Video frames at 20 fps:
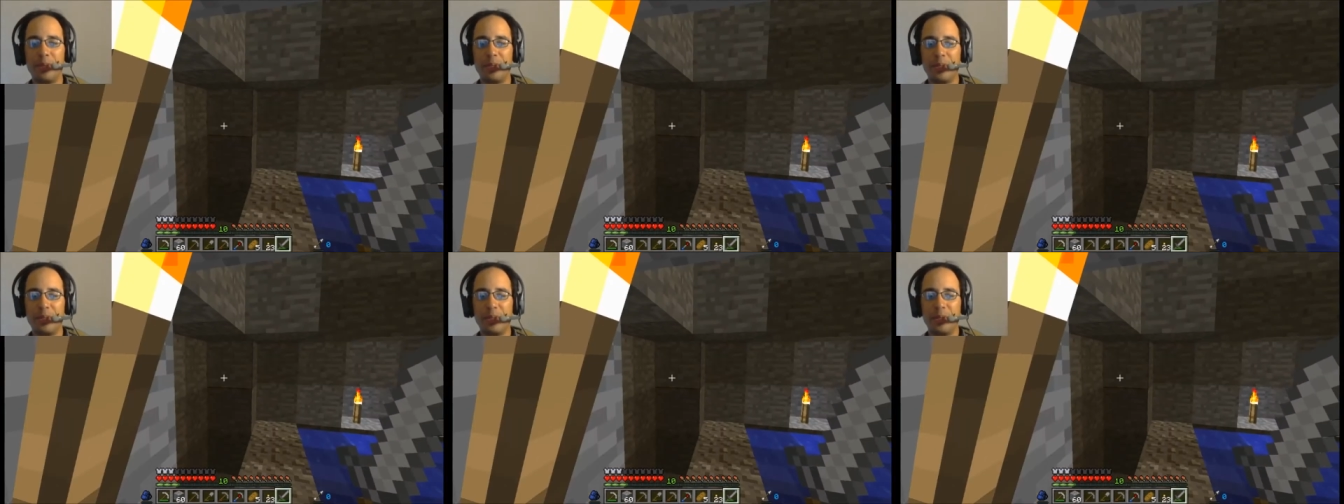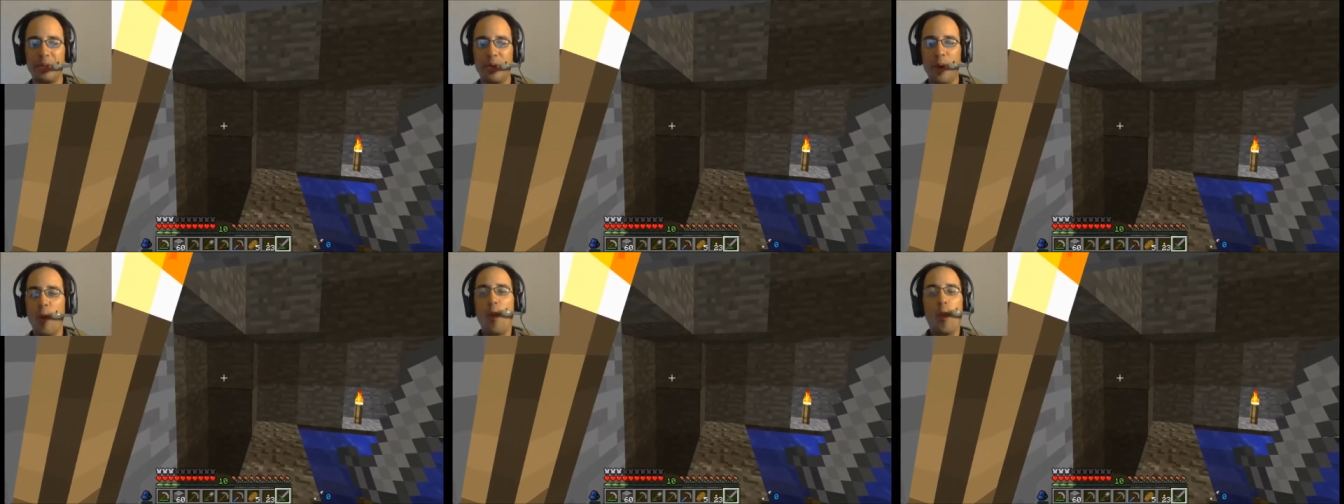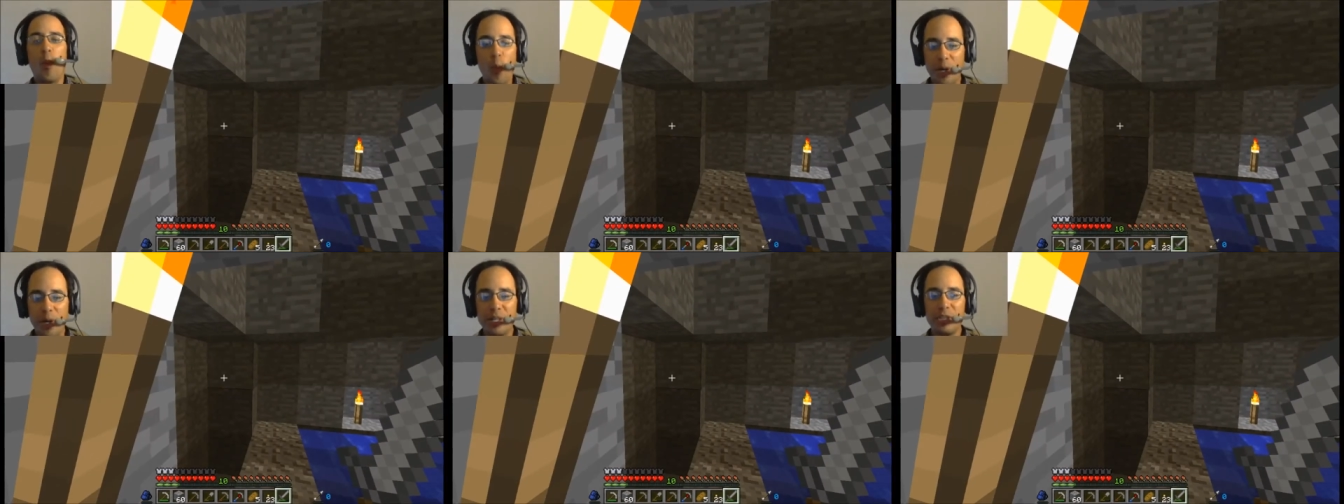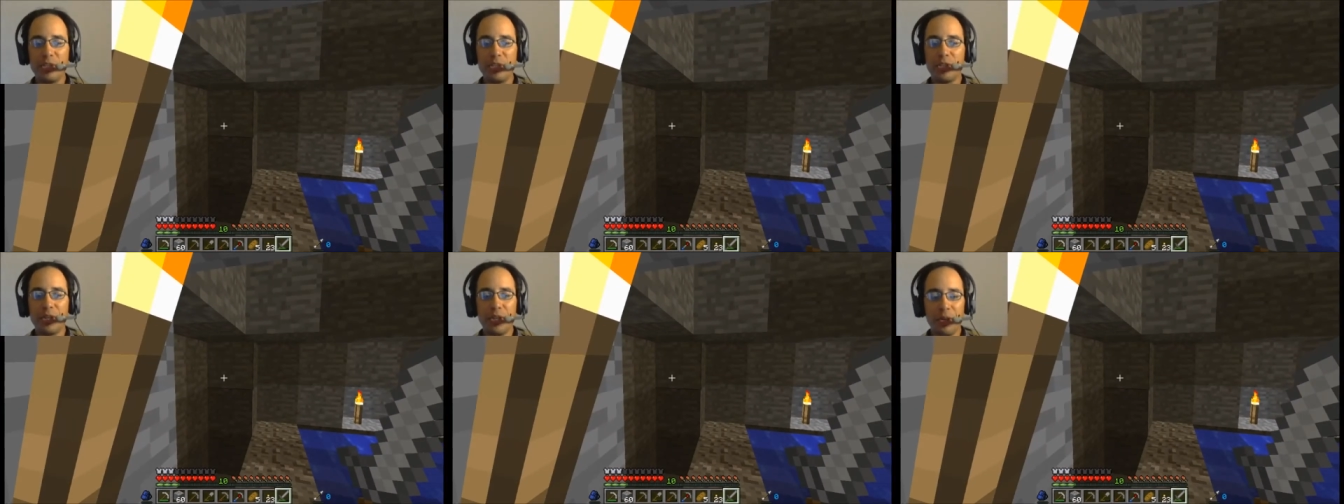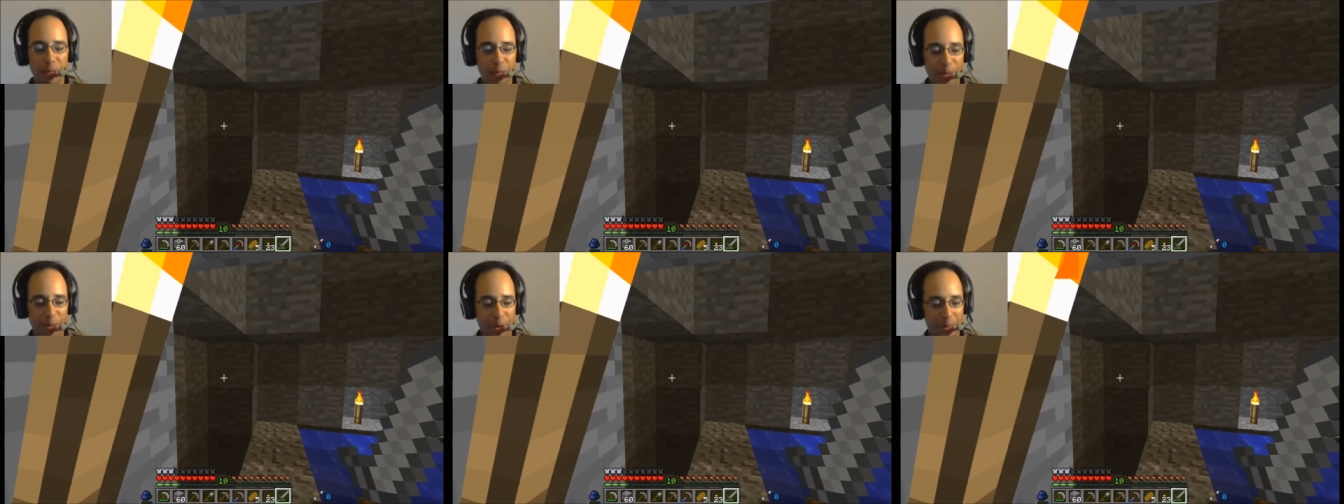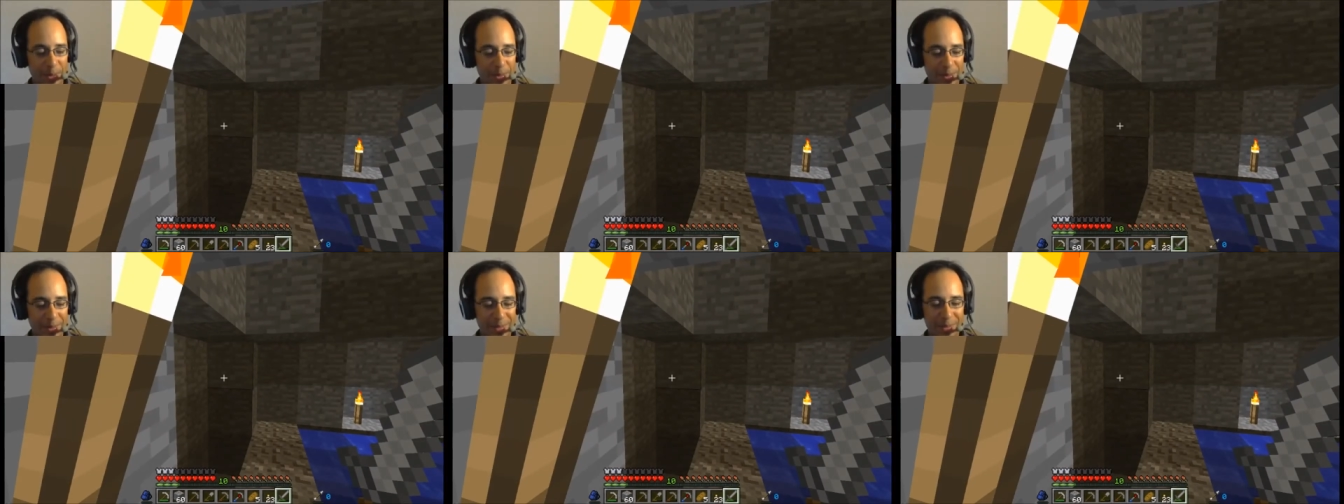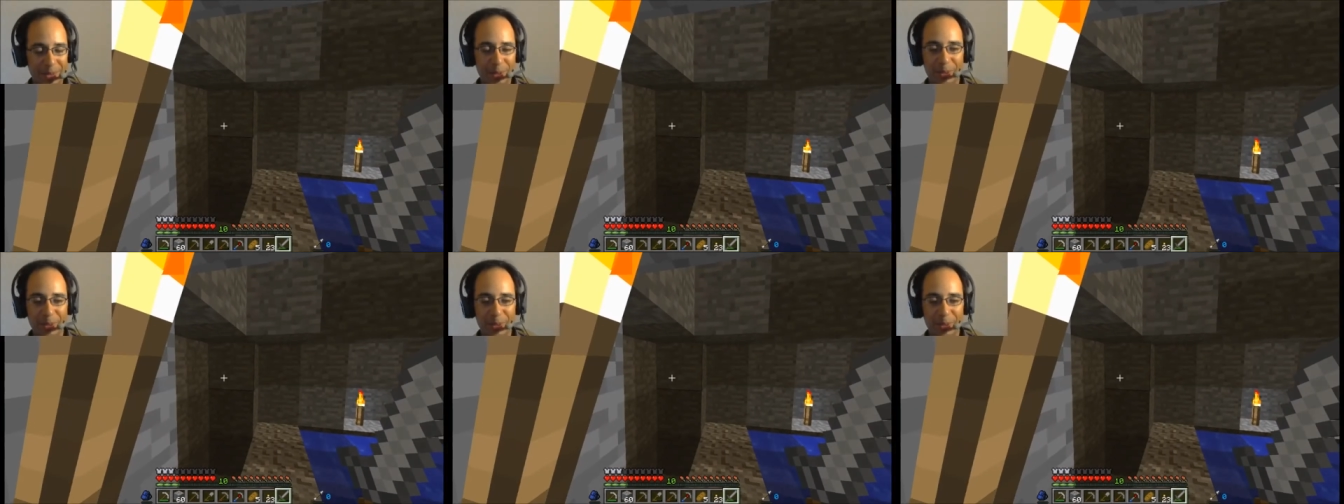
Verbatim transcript: from? Where did you come from?